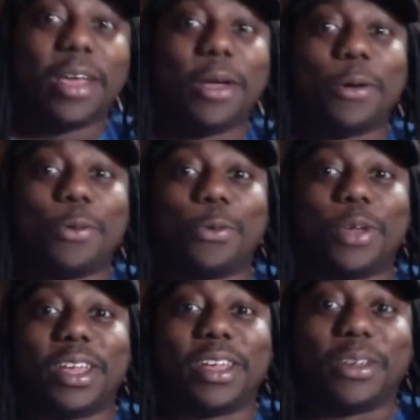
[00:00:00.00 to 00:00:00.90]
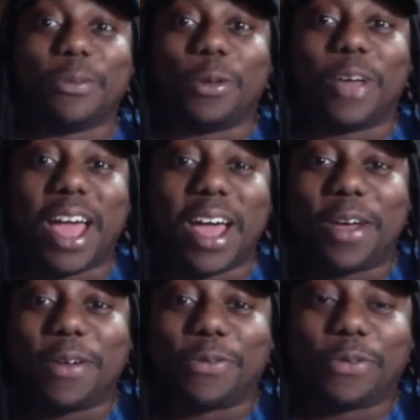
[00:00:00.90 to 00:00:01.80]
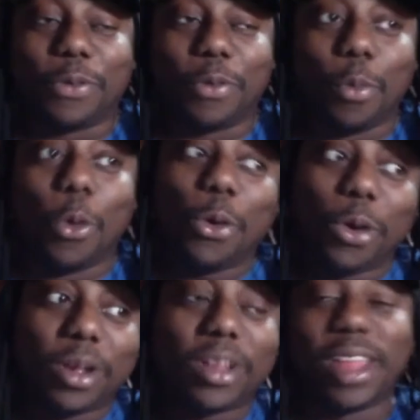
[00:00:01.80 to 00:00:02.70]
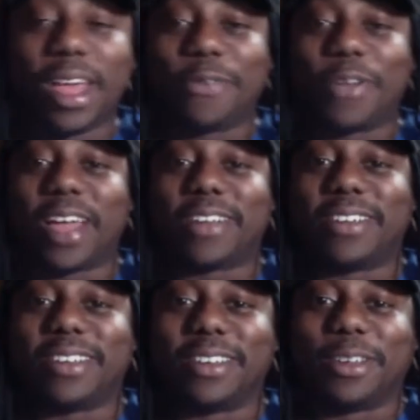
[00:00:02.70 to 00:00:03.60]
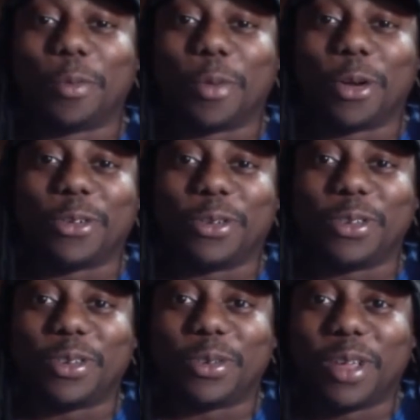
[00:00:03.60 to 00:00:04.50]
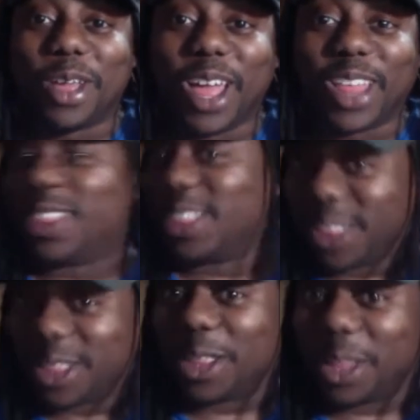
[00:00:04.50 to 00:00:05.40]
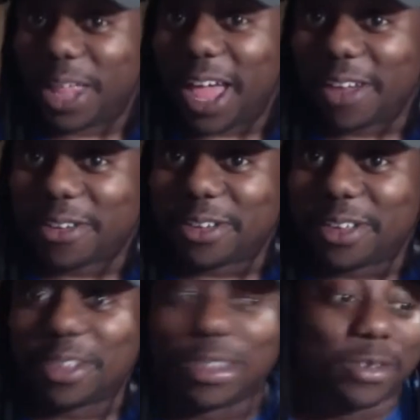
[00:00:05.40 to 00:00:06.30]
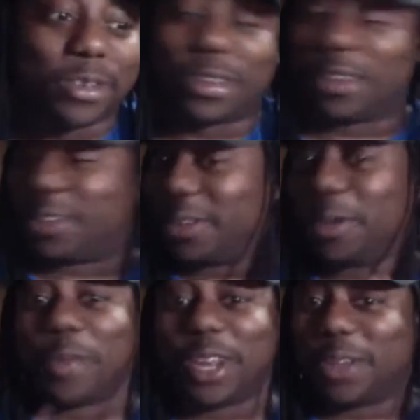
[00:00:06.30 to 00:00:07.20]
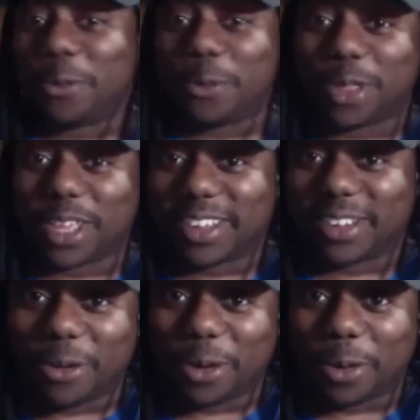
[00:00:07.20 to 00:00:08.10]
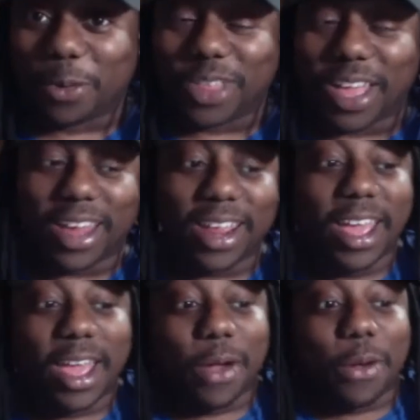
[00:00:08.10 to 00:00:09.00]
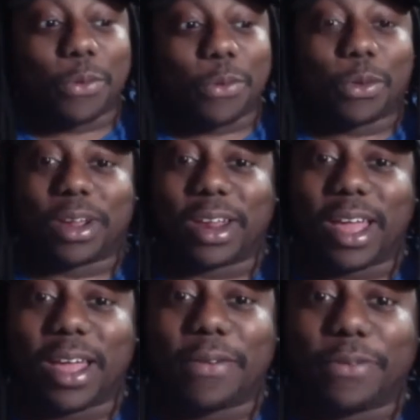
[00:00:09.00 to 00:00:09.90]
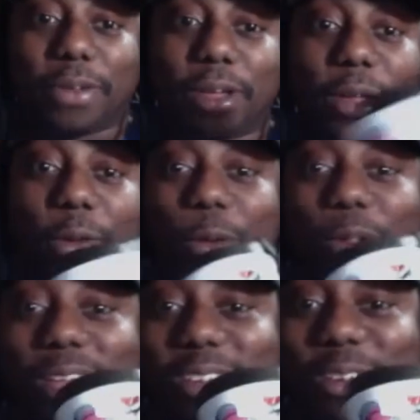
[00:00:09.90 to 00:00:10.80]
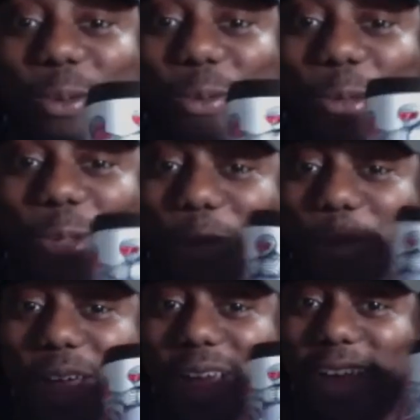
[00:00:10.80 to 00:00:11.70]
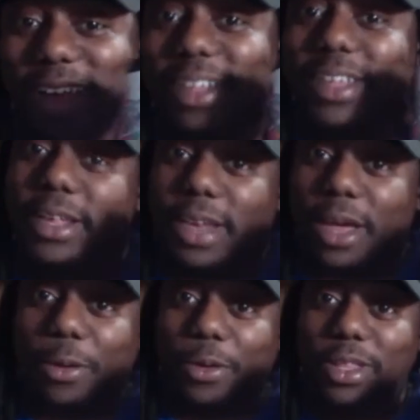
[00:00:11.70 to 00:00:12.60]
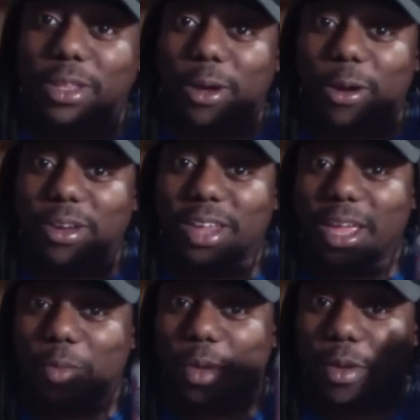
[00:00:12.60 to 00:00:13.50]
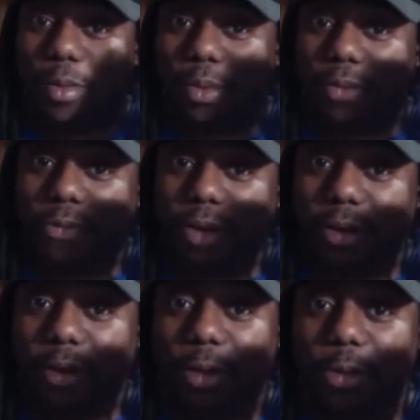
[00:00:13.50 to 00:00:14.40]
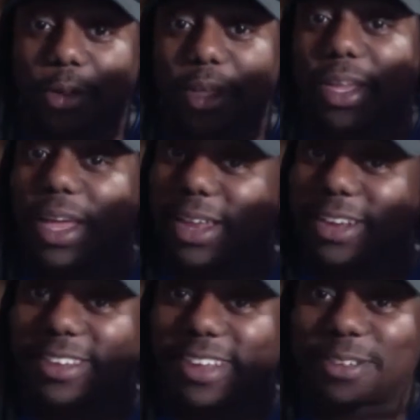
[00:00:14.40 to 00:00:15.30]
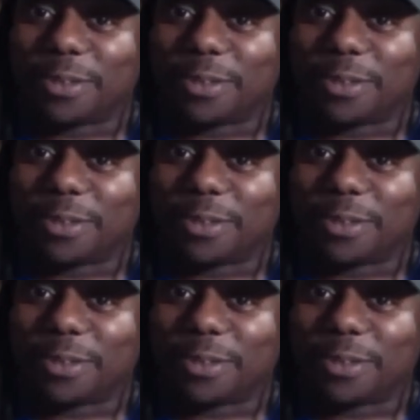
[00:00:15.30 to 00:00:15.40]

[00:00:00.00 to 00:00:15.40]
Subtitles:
We will have more live action commercials. And actually, there's so many cool things going on with that. We're going to have an online store where you can buy not only the card game, but fun clothing and accessories.